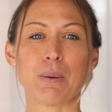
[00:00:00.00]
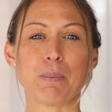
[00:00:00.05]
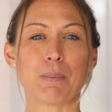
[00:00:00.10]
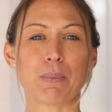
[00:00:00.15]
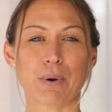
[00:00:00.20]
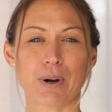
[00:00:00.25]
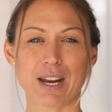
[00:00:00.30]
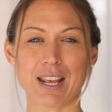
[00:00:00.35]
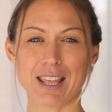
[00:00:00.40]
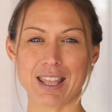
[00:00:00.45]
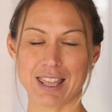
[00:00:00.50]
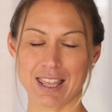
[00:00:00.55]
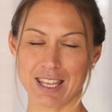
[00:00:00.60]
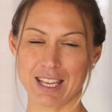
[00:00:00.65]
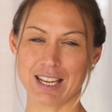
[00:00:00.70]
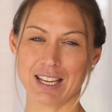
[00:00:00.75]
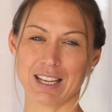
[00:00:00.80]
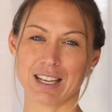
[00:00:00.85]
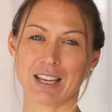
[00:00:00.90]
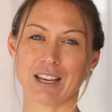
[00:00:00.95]

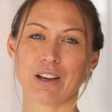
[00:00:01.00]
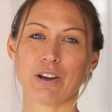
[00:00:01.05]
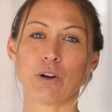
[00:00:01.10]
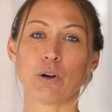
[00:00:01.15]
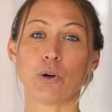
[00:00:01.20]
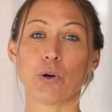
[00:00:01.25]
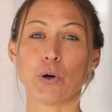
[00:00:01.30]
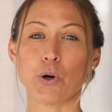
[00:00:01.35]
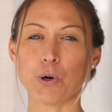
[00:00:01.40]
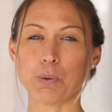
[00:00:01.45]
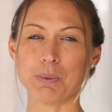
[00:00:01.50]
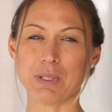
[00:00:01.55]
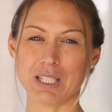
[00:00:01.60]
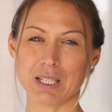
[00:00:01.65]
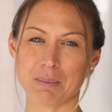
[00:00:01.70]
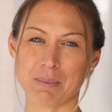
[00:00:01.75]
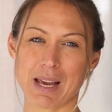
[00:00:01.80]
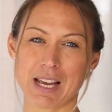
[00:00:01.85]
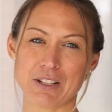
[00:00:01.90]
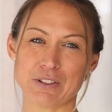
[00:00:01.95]
breathing,
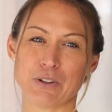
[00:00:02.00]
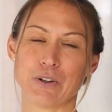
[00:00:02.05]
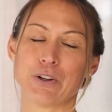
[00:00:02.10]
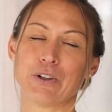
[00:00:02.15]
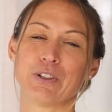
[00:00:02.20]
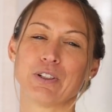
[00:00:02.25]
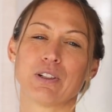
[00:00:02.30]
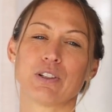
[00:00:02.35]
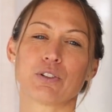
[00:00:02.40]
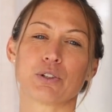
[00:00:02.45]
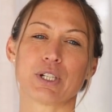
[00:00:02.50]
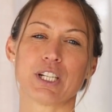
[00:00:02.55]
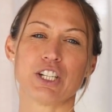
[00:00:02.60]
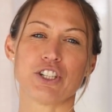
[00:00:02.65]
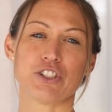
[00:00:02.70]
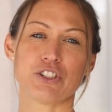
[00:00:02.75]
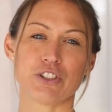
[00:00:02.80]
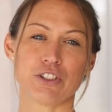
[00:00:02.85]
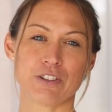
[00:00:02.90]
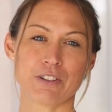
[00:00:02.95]
optimize your
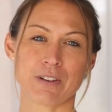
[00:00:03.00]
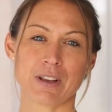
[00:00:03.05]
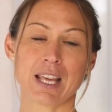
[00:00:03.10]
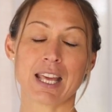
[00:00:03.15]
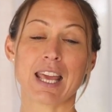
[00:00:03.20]
nutrition,